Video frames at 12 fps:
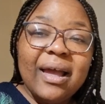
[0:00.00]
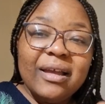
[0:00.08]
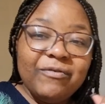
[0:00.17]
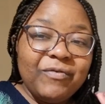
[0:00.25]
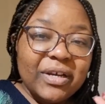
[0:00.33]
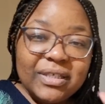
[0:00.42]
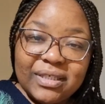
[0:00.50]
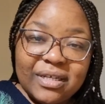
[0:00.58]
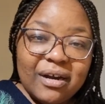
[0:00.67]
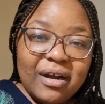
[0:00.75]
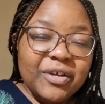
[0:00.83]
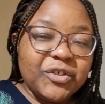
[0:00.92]
if I
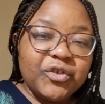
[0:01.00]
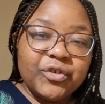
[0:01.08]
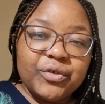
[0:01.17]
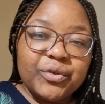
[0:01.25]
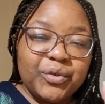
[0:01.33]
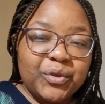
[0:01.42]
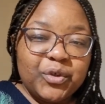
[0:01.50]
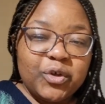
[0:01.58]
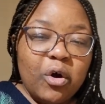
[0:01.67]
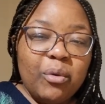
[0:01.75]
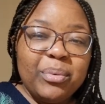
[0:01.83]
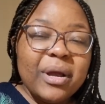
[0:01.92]
start, I struggle to
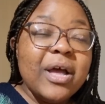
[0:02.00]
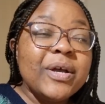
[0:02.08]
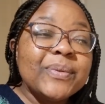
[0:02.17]
stop.